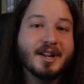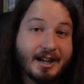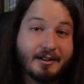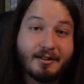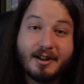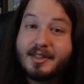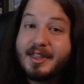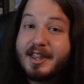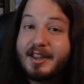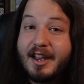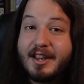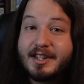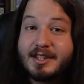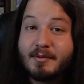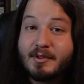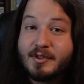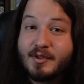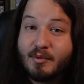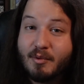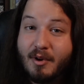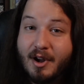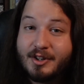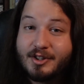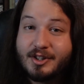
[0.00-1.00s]
Anyway, thank you guys so
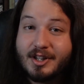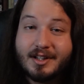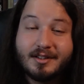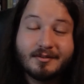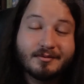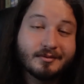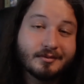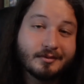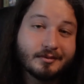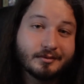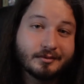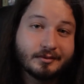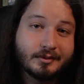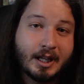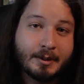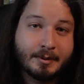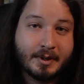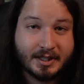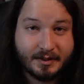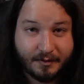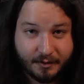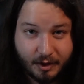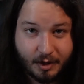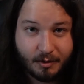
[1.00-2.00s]
much for watching. I hope you
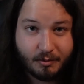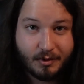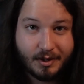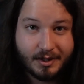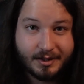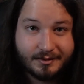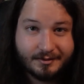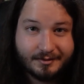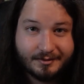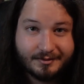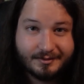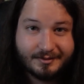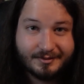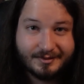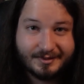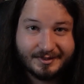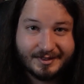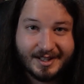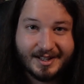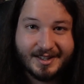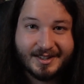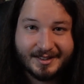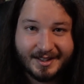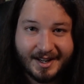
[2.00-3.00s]
guys have a good one,
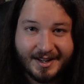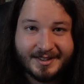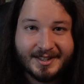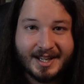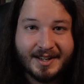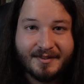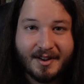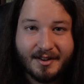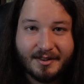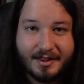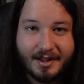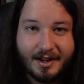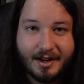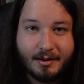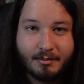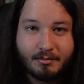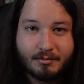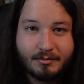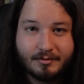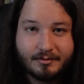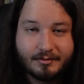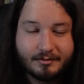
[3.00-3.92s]
and stay safe out there.